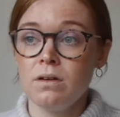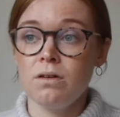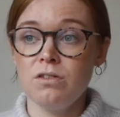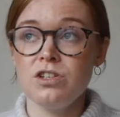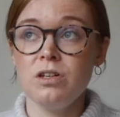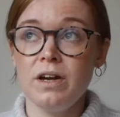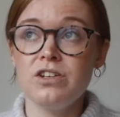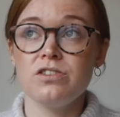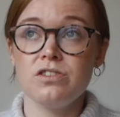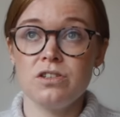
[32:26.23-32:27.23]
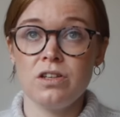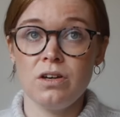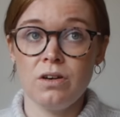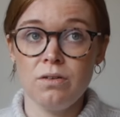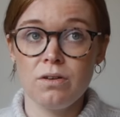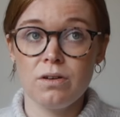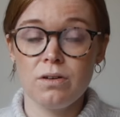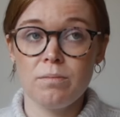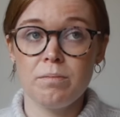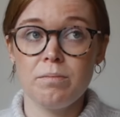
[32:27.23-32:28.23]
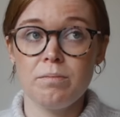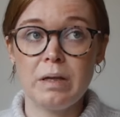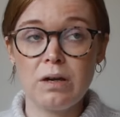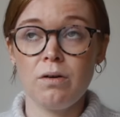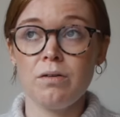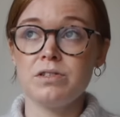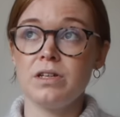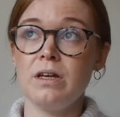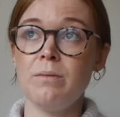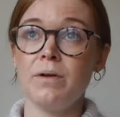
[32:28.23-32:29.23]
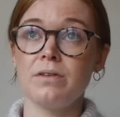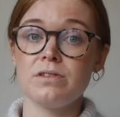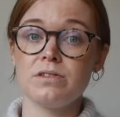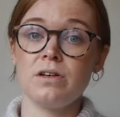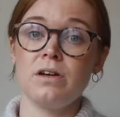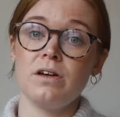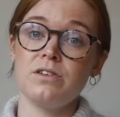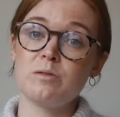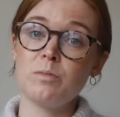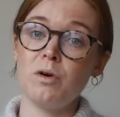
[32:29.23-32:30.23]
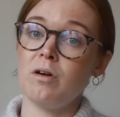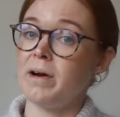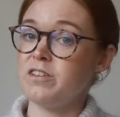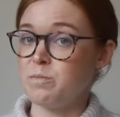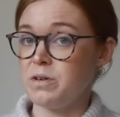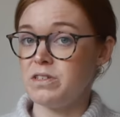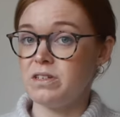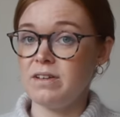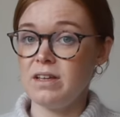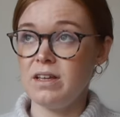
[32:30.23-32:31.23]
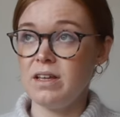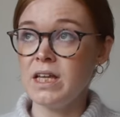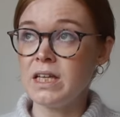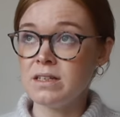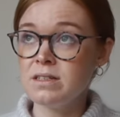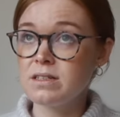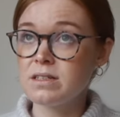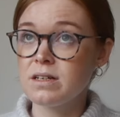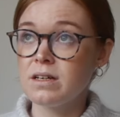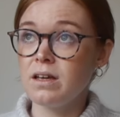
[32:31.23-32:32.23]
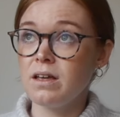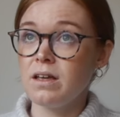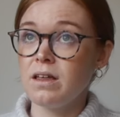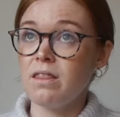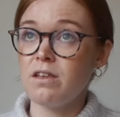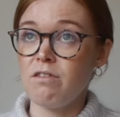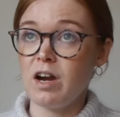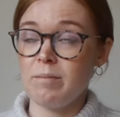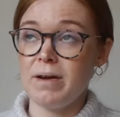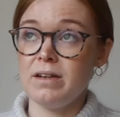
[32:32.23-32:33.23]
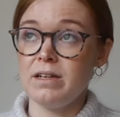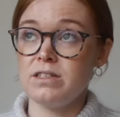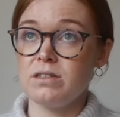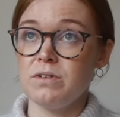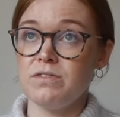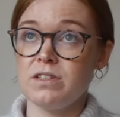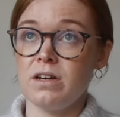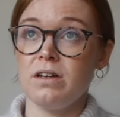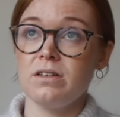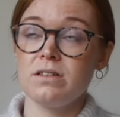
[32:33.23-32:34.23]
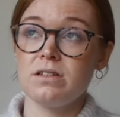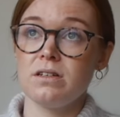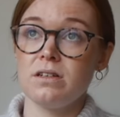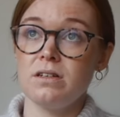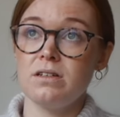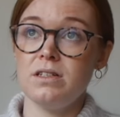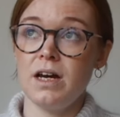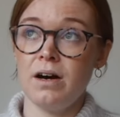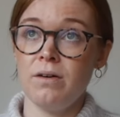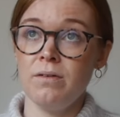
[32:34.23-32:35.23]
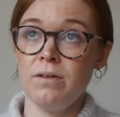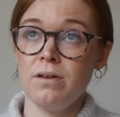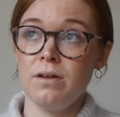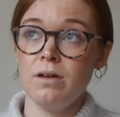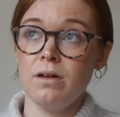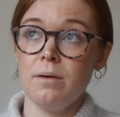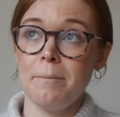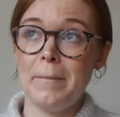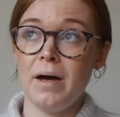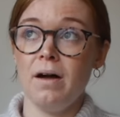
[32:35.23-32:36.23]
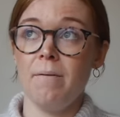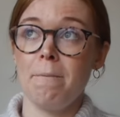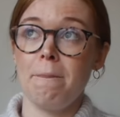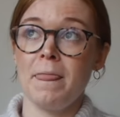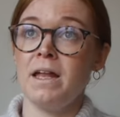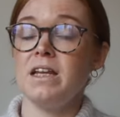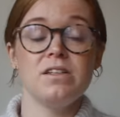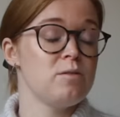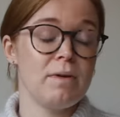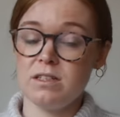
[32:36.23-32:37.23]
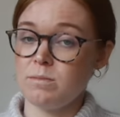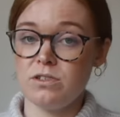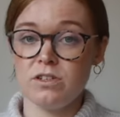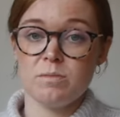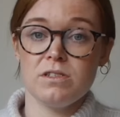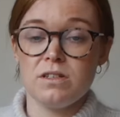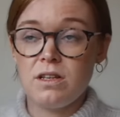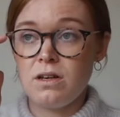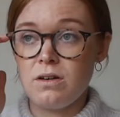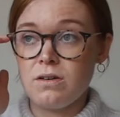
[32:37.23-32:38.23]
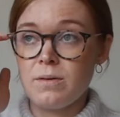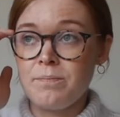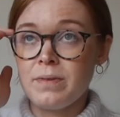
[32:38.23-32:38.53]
continuations to the yoke, because he wants a smaller amount of positive ease than recommended, so we've sized down, but I needed to make some adjustments to the yoke.